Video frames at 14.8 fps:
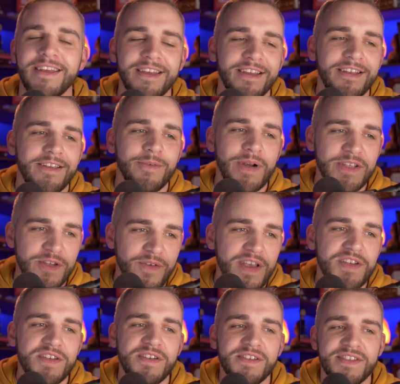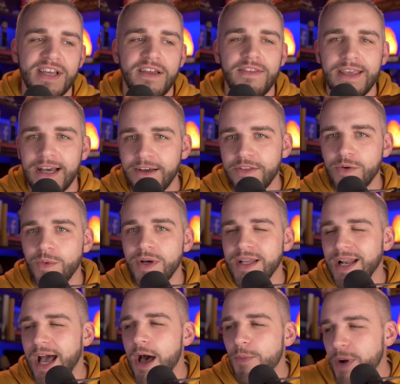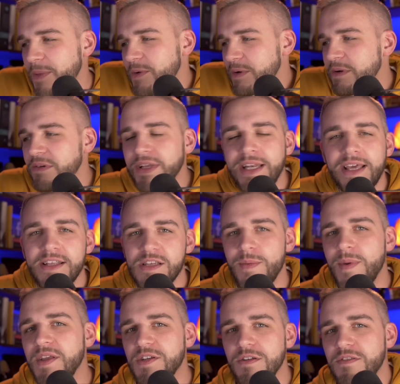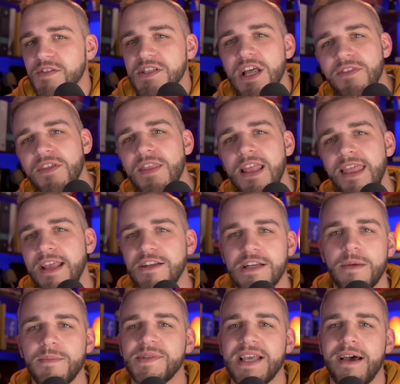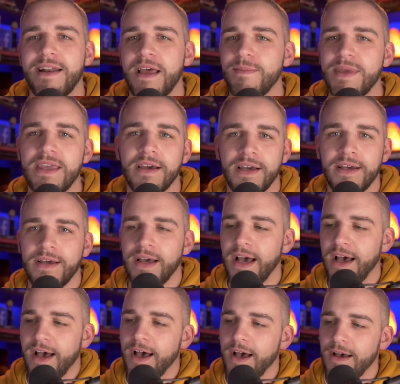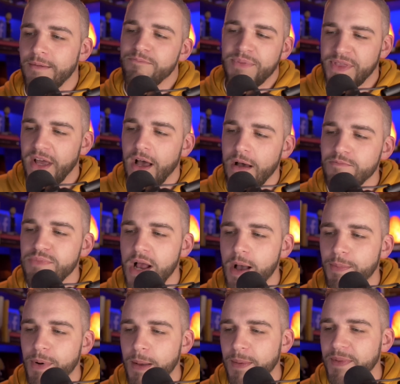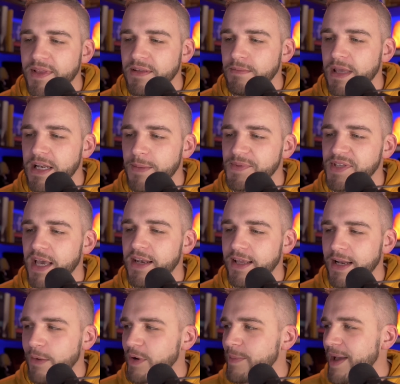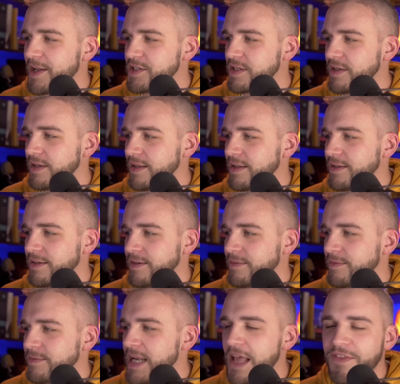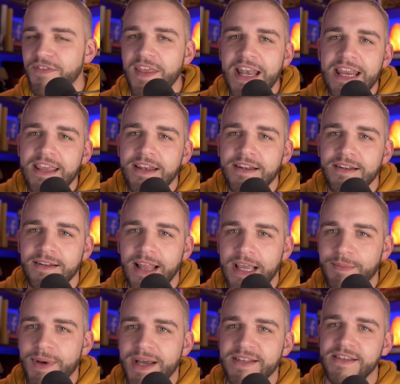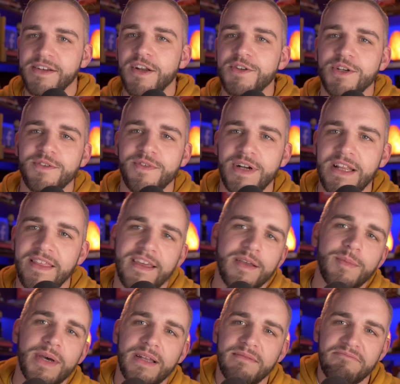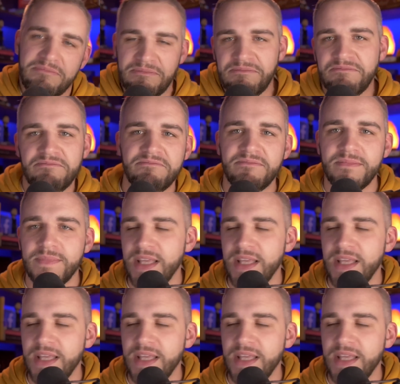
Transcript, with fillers: reservation to sign the other one. I'll probably read it to make sure there's nothing that like jumps out at me. Uh, but the, I'll, I'll probably end up signing it. I would imagine. Not that they need like my signature for anything, but yeah.